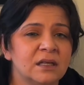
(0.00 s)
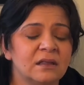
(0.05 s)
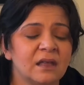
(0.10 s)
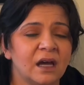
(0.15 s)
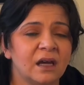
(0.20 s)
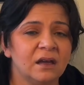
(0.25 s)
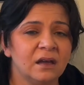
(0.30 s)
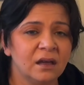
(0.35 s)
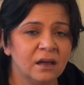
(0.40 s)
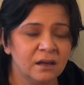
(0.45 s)
that
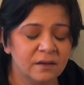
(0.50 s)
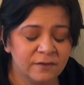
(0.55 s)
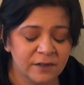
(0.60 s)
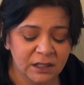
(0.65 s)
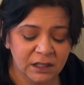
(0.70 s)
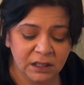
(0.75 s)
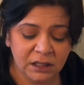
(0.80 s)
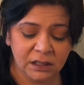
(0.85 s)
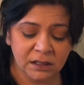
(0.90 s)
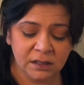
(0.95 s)

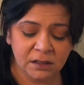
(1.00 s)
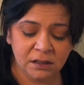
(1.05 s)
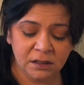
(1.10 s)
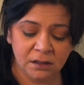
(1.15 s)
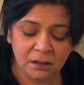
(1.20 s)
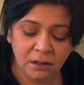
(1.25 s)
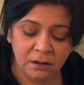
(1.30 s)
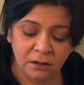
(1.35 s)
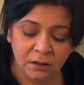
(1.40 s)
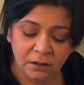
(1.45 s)

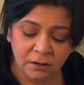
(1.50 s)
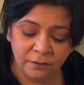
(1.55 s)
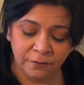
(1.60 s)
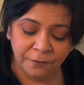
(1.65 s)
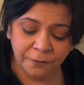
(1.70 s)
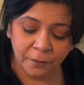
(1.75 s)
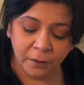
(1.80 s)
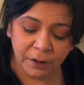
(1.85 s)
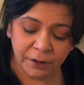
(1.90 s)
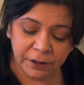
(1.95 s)
heaviness
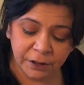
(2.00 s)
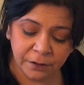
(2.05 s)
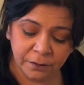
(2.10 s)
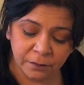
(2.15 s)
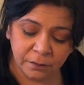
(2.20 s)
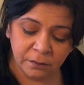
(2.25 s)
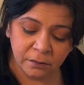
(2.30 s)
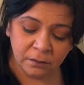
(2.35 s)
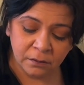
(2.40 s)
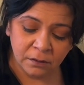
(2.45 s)
for
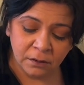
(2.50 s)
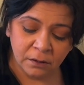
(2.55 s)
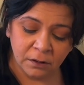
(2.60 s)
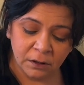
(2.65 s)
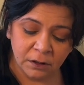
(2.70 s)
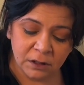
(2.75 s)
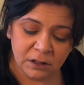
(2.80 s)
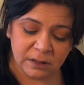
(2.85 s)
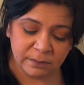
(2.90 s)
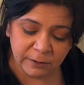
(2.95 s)
you.
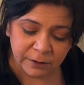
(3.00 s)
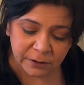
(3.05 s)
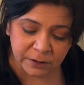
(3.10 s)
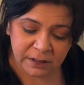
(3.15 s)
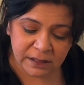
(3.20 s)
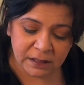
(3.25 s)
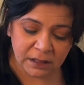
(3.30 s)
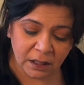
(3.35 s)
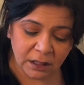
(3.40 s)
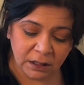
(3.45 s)
Spirit's
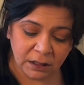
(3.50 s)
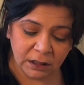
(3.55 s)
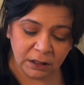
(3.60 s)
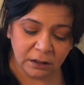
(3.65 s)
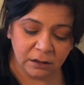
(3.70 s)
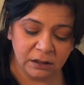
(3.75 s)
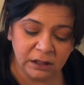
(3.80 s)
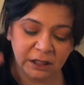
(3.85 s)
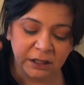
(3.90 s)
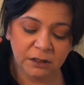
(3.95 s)

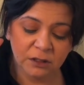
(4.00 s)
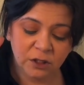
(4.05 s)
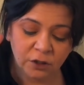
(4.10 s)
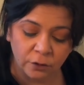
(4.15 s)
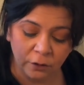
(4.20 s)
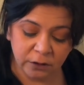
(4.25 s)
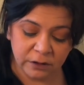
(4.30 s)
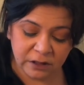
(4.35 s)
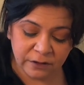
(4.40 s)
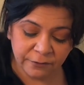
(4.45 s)
saying, lean
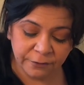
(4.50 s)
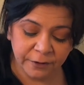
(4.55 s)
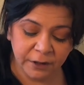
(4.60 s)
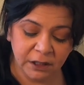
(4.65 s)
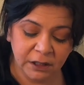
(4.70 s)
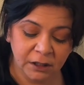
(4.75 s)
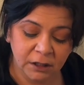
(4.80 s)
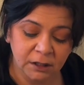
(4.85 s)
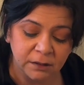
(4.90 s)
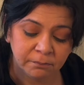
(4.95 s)
towards
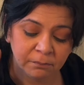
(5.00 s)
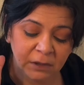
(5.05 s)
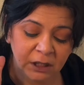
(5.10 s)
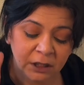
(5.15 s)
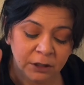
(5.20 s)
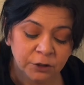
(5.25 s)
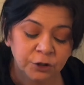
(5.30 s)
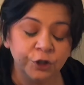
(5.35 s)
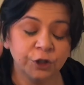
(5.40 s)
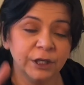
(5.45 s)
freedom,
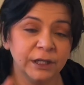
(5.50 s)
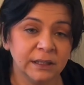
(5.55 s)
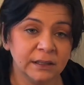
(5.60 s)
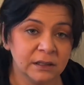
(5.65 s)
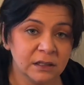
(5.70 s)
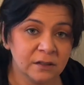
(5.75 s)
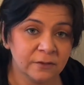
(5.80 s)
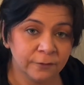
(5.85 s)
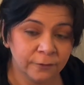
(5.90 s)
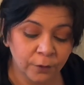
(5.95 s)

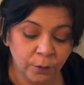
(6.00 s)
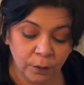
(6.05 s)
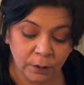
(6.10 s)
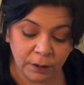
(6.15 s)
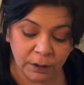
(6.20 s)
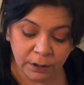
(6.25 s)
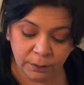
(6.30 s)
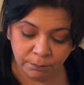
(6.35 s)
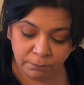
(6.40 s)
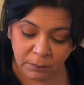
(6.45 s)

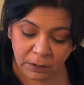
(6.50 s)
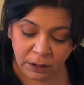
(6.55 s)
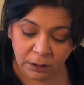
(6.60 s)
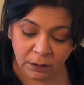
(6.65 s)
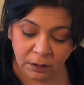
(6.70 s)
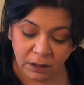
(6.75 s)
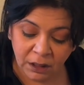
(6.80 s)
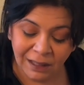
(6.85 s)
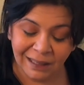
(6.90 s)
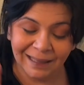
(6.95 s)
transform,
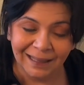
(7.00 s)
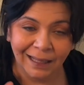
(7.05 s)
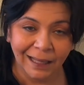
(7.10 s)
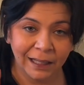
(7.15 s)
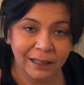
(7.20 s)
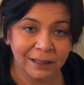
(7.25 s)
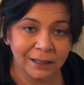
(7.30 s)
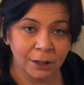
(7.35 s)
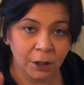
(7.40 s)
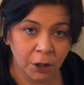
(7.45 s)

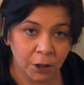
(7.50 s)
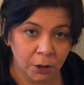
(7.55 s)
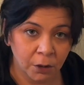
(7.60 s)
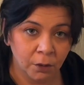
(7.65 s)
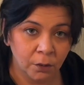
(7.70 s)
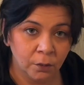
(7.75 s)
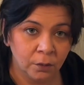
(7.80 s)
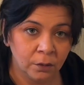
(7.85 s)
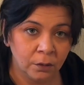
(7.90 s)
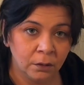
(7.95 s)
let
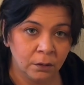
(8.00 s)
go.